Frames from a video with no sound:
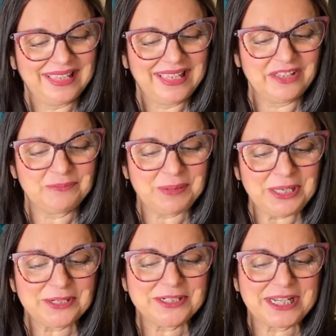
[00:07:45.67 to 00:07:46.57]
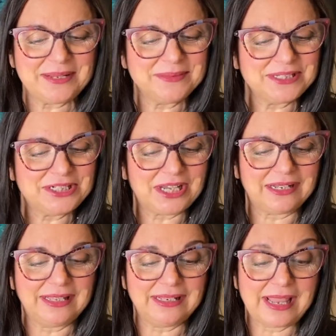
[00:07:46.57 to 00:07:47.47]
If Peter, James, and
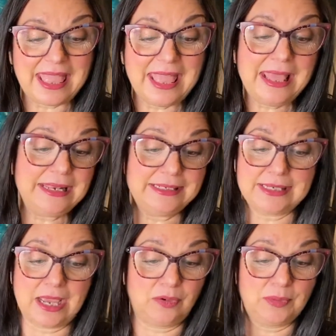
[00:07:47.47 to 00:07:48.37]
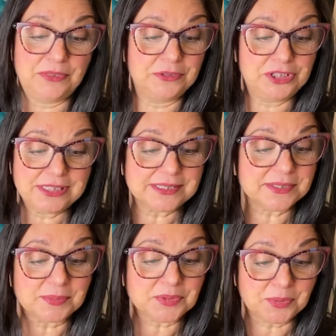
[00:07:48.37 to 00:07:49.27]
John had any doubt whether
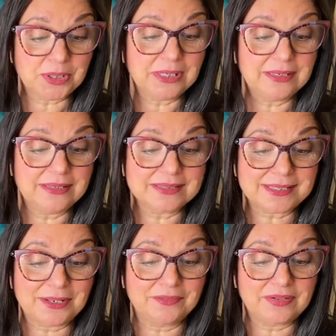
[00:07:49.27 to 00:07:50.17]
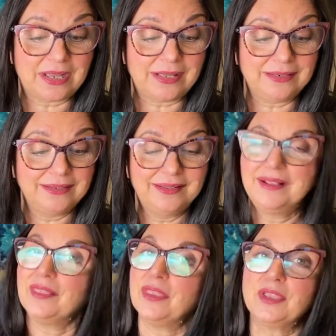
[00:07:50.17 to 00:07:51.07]
Jesus was really the Son of God,
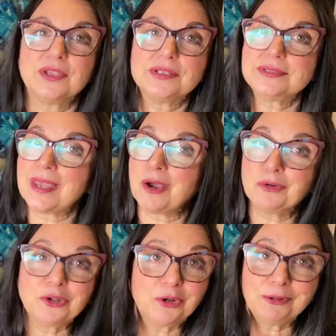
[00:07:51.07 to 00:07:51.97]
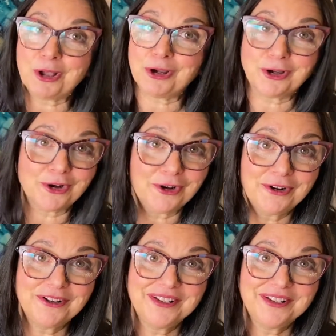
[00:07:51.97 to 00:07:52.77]
they could doubt no longer.